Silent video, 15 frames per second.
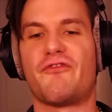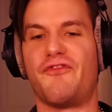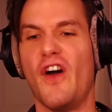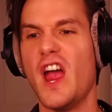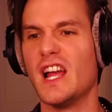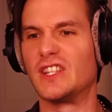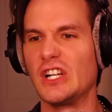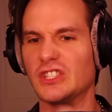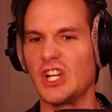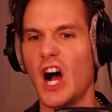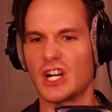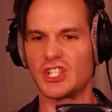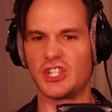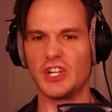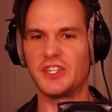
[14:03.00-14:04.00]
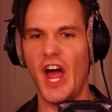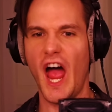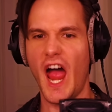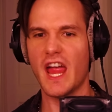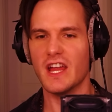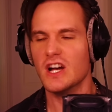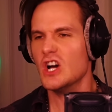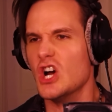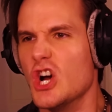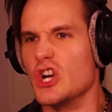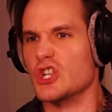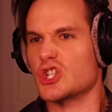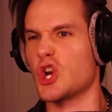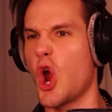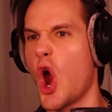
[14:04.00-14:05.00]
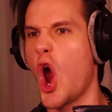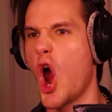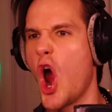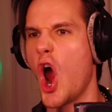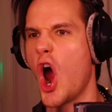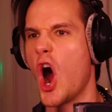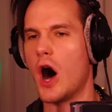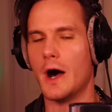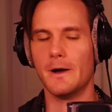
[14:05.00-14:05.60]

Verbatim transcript: Feed the ducks today. Yeah!